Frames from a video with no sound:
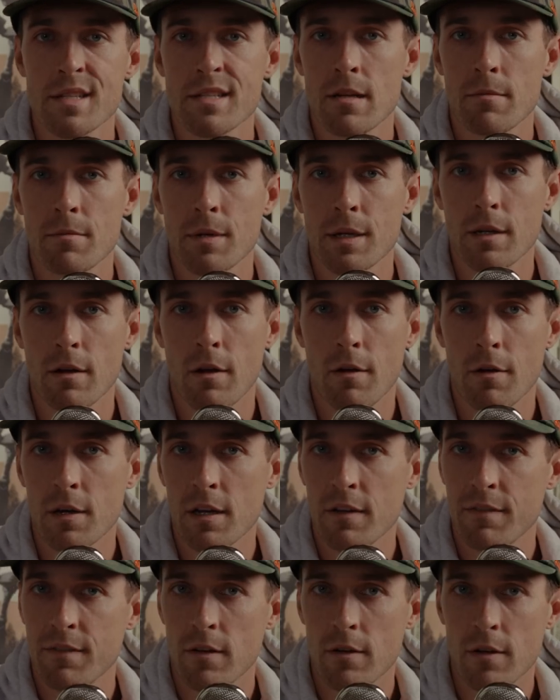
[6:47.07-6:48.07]
stomach
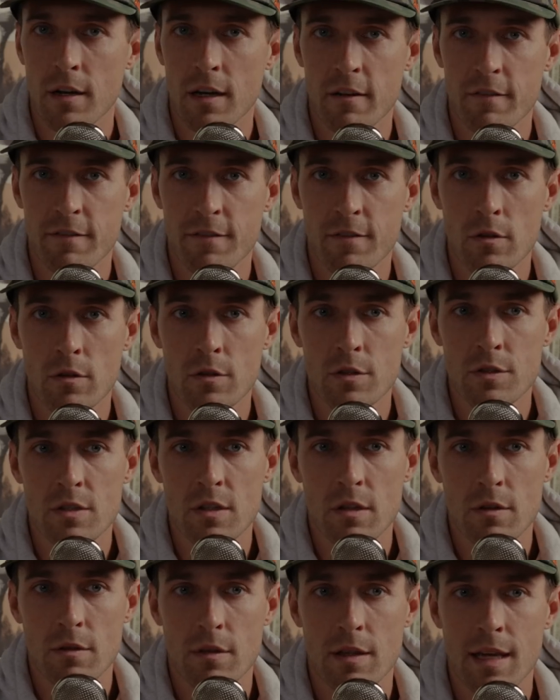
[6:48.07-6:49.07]
already felt kind of full,
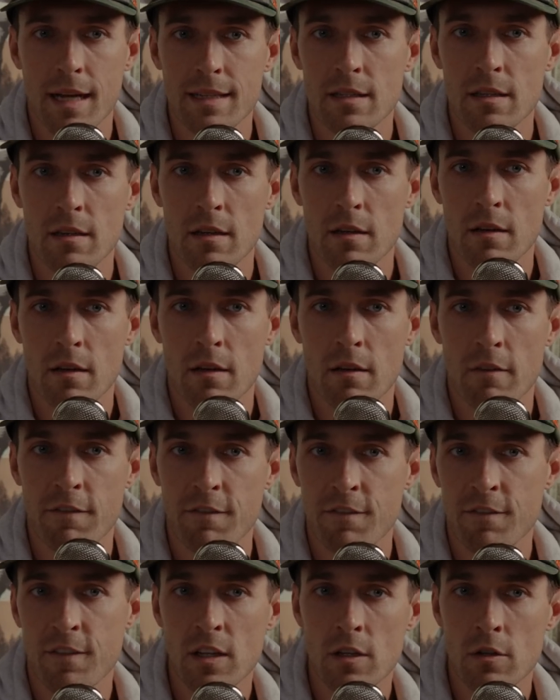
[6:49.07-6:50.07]
so that didn't
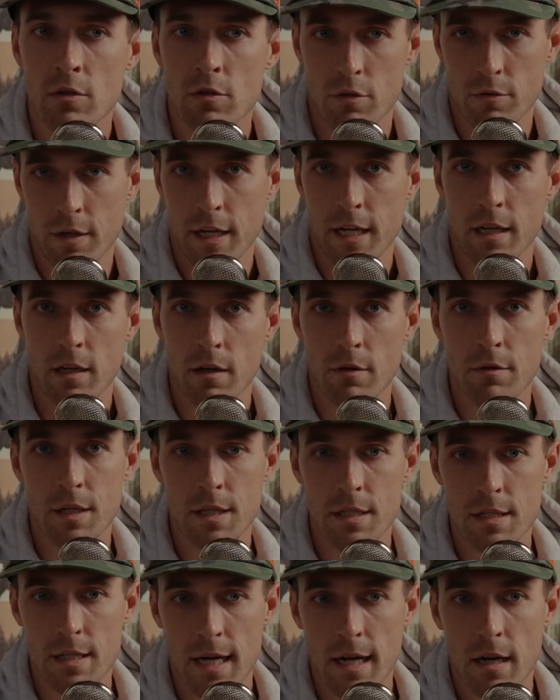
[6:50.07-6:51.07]
feel great
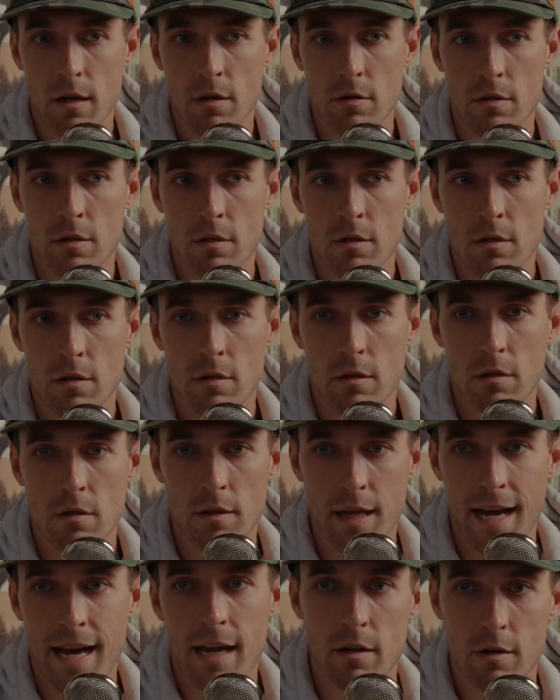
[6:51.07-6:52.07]
going down
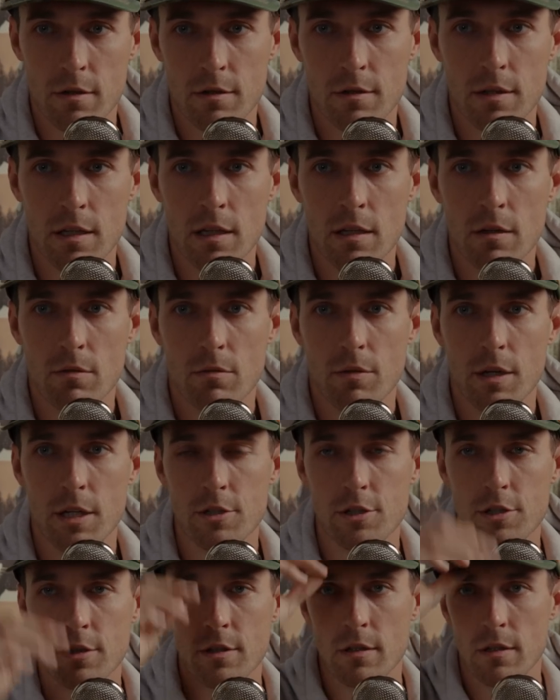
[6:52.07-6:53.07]
that early,
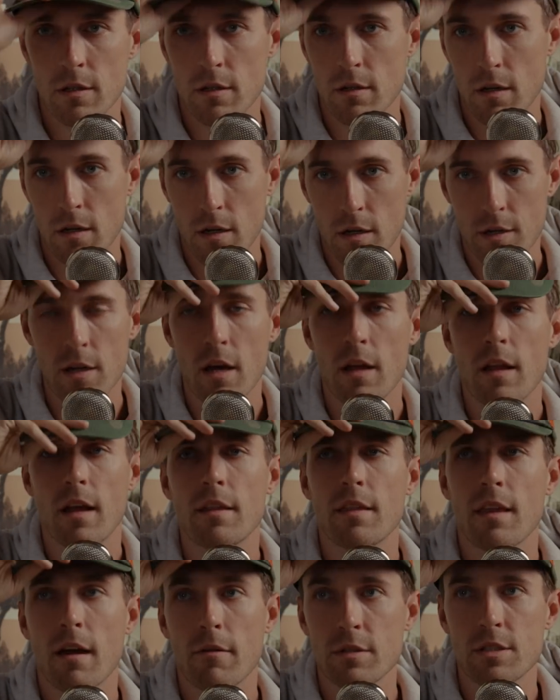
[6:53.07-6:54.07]
which
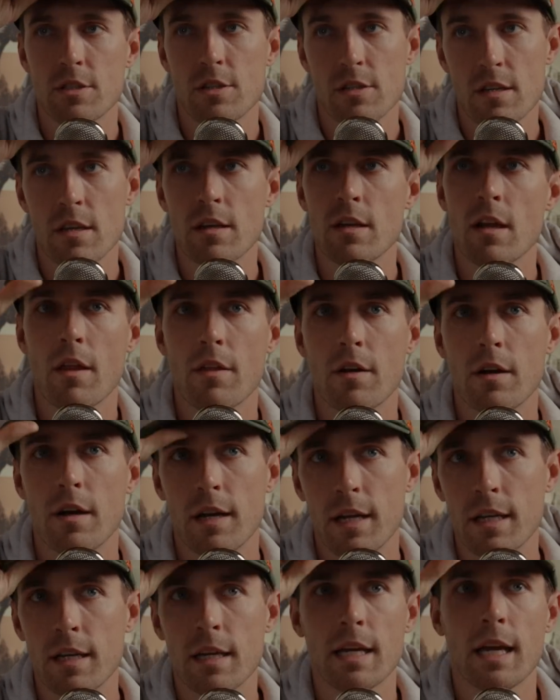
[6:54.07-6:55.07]
that was just another
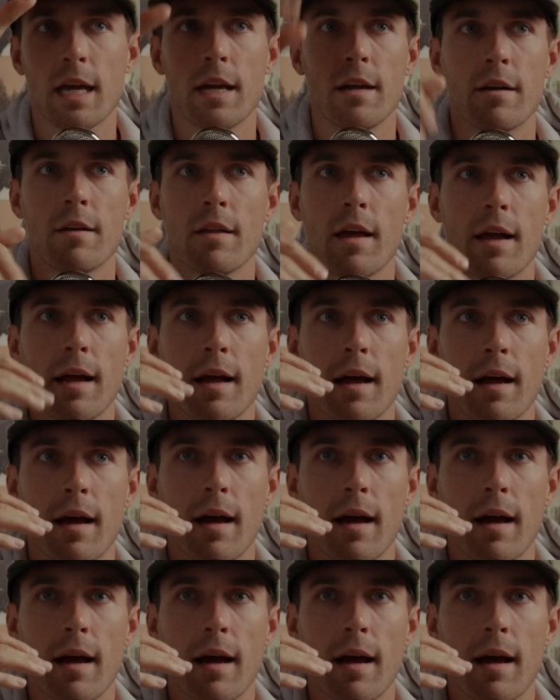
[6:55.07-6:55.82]
indicator that